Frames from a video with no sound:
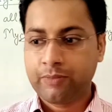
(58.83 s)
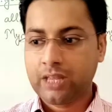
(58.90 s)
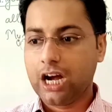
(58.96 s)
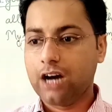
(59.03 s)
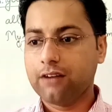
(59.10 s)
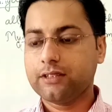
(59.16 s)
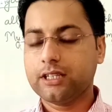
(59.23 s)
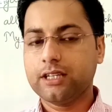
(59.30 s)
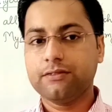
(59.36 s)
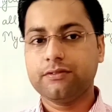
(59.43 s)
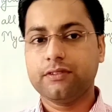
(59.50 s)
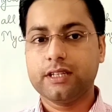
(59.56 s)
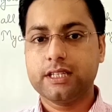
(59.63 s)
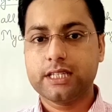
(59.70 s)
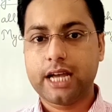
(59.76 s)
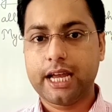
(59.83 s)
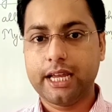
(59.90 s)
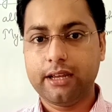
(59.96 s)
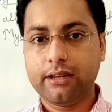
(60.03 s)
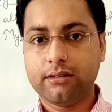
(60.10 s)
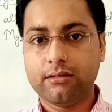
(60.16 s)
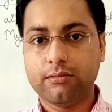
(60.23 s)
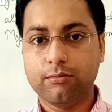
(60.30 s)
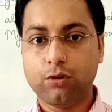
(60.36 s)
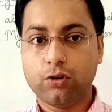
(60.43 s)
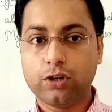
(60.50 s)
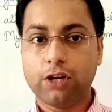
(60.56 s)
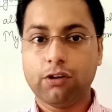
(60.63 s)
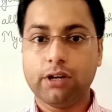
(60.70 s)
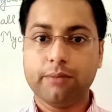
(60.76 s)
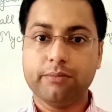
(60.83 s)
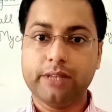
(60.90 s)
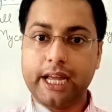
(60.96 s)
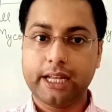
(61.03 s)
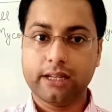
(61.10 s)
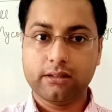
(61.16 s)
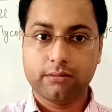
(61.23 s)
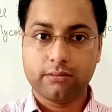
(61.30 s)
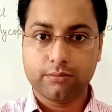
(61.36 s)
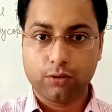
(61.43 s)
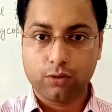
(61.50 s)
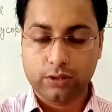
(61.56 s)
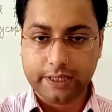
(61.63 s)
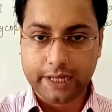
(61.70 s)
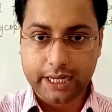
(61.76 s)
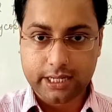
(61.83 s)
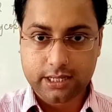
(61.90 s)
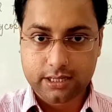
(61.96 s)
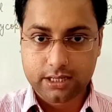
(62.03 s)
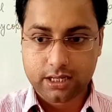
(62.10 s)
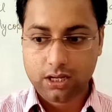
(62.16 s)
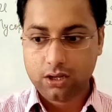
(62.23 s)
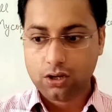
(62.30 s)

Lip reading: After fungi more developed than protist.